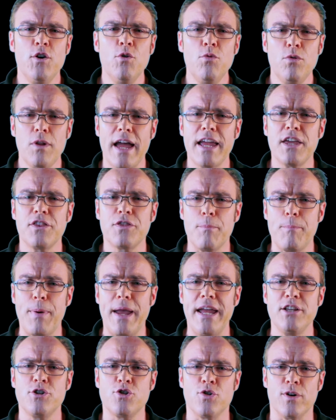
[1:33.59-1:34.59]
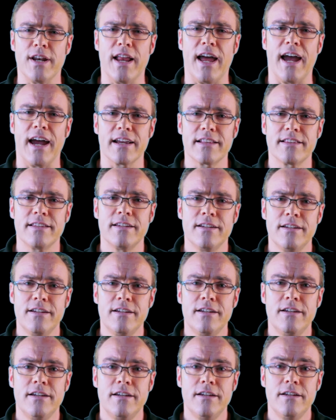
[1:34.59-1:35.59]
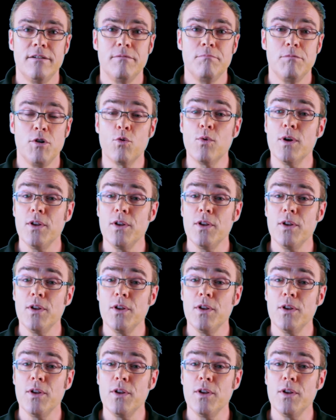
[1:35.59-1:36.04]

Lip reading: you like the Patriot Act, you